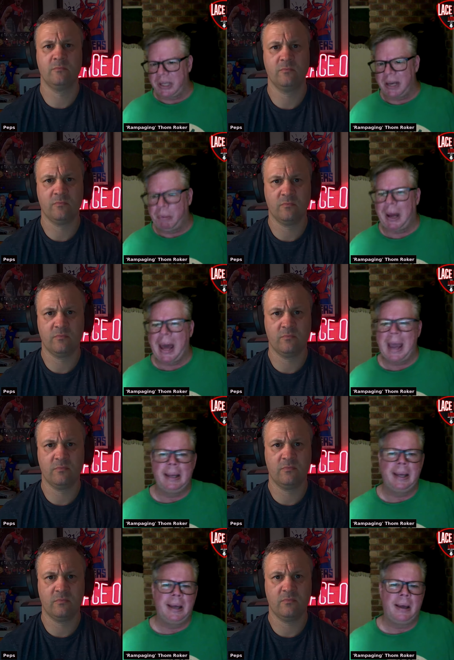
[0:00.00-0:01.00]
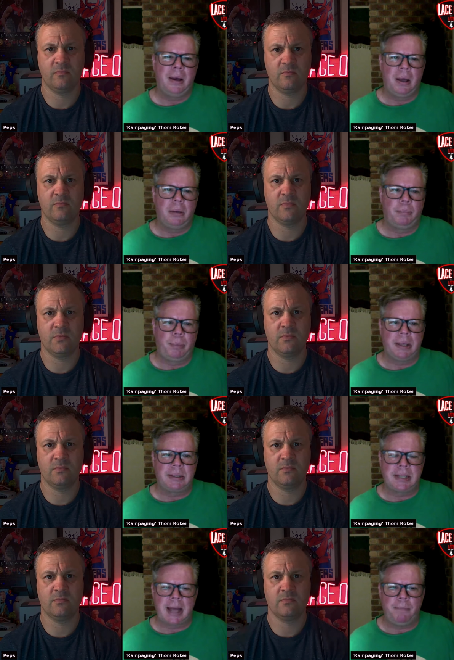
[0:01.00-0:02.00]
Speaker 1: 10 player.
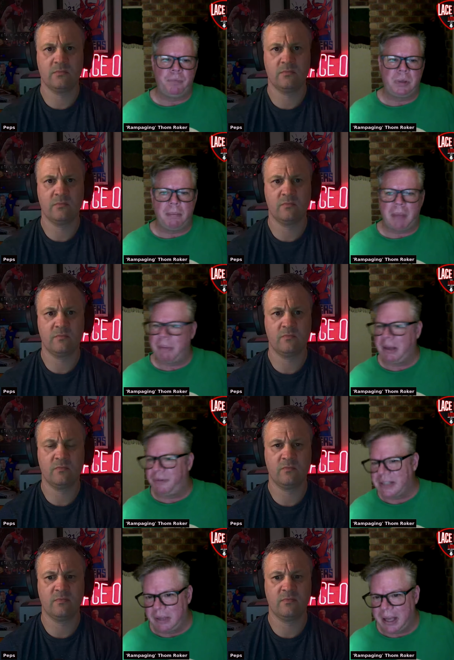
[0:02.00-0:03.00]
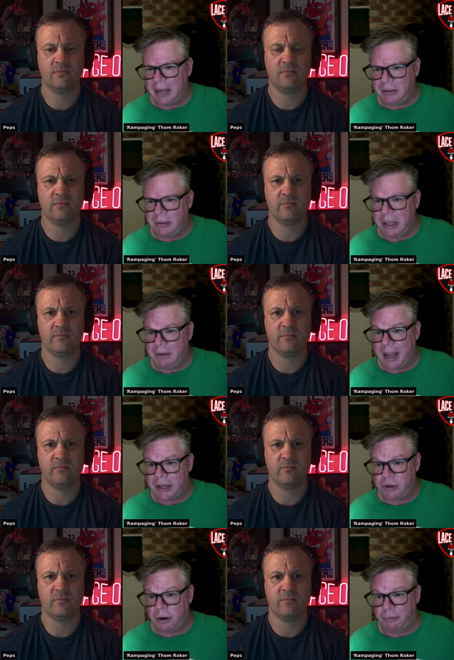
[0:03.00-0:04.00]
But maybe if he's had Levi
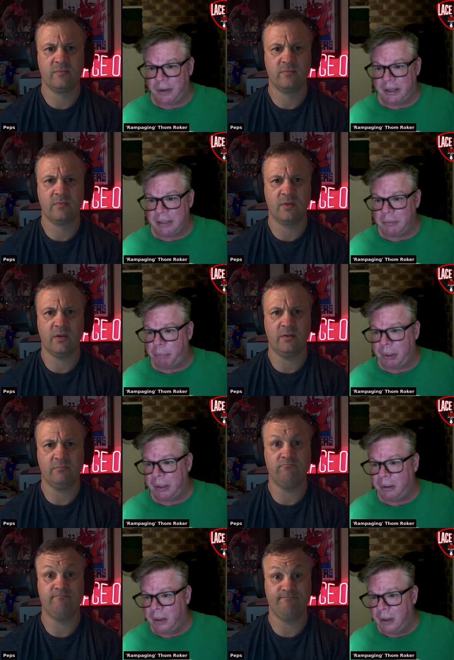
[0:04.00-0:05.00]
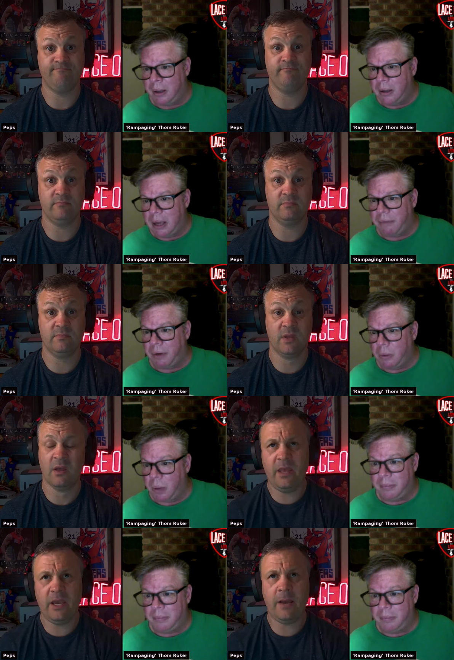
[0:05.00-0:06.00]
Ashcroft feeding him the pill every
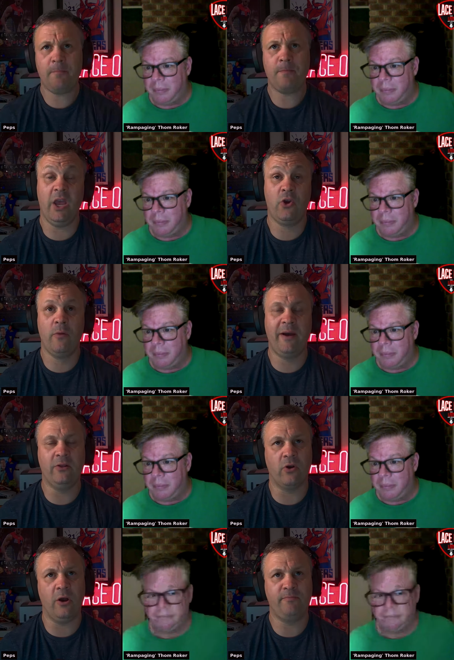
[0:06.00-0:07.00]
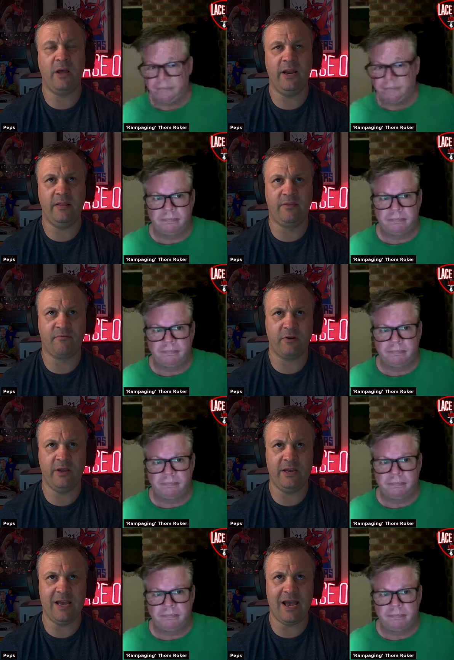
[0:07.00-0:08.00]
week.
Speaker 2: Yep, it could be. Look, I played in
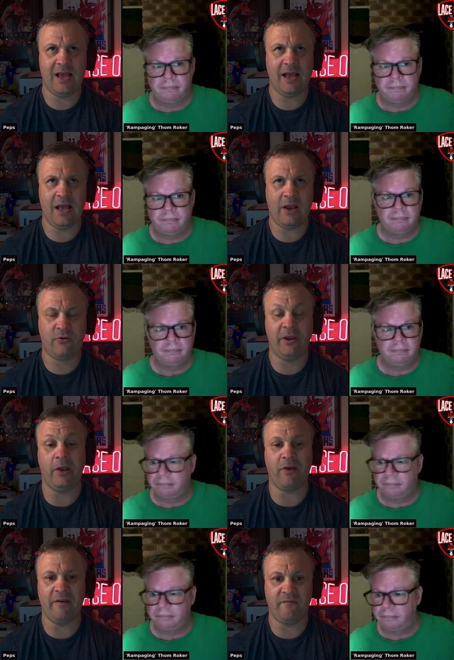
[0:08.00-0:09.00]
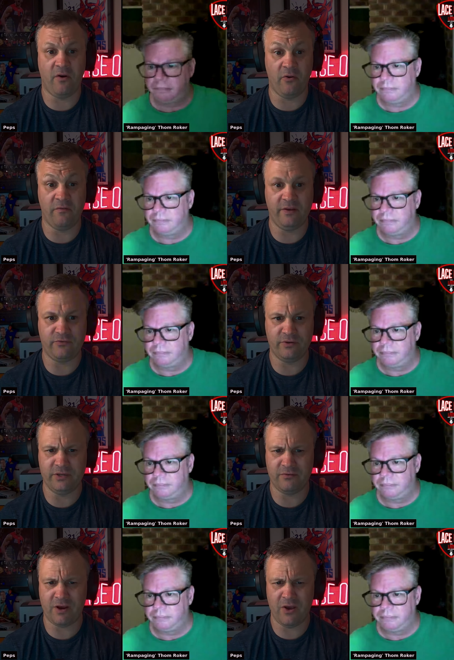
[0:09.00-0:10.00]
3 cricket grand final victories
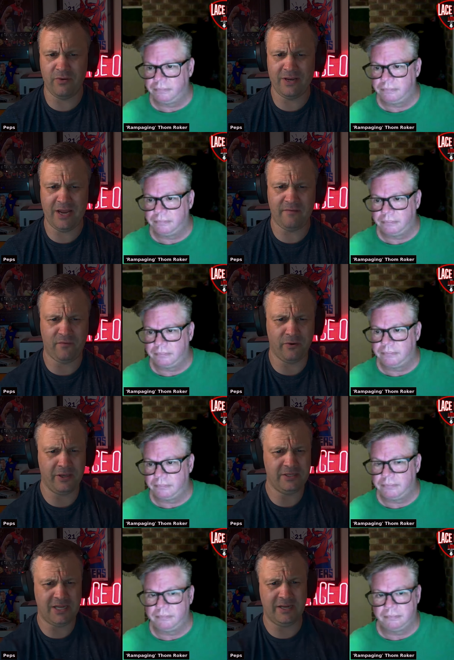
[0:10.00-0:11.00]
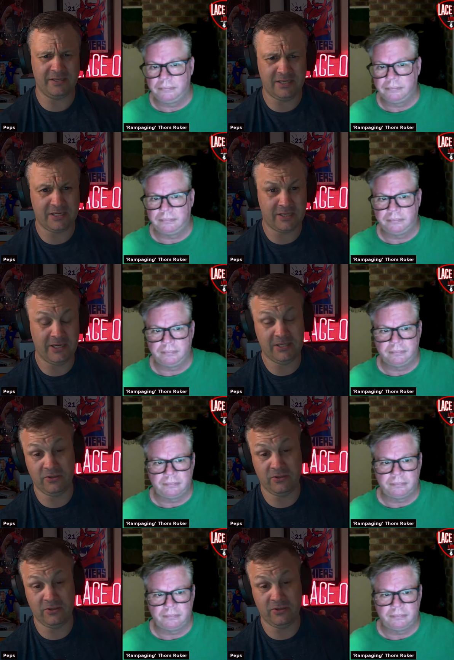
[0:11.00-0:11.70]
in a row in under-14s and under-16s.